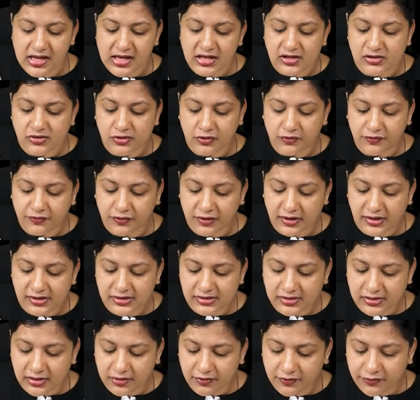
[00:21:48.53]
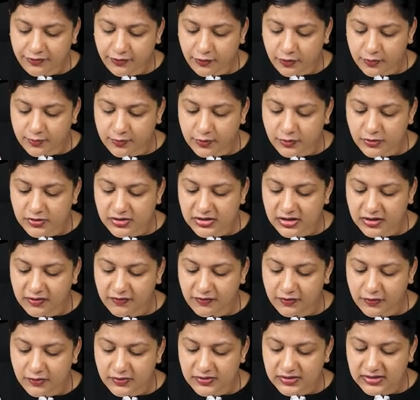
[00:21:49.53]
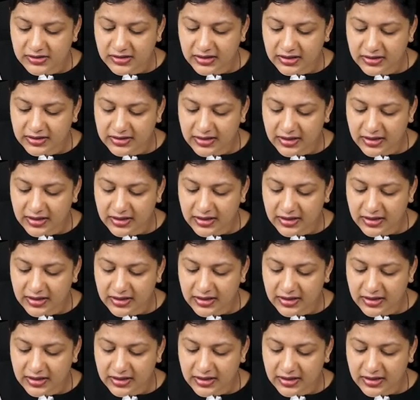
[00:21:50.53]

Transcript: So first and foremost, if you see,